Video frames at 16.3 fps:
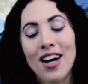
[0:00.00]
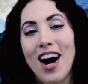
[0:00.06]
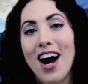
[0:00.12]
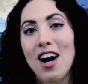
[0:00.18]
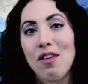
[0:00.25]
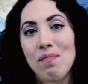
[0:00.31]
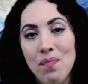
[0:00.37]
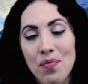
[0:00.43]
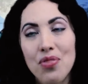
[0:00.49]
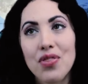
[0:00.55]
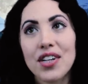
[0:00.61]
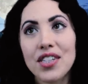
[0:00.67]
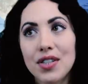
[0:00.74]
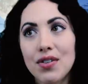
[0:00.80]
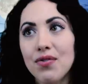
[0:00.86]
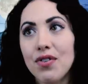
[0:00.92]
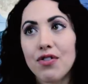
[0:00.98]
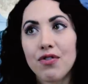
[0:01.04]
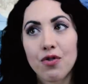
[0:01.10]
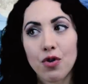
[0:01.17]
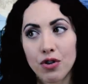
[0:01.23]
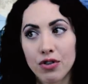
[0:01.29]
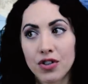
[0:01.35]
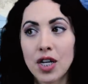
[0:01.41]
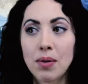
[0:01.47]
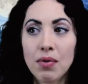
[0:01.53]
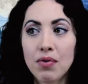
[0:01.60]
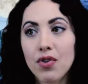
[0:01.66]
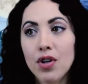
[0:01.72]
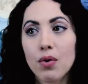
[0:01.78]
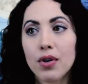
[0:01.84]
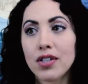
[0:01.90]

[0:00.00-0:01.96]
Um, this, for some of you,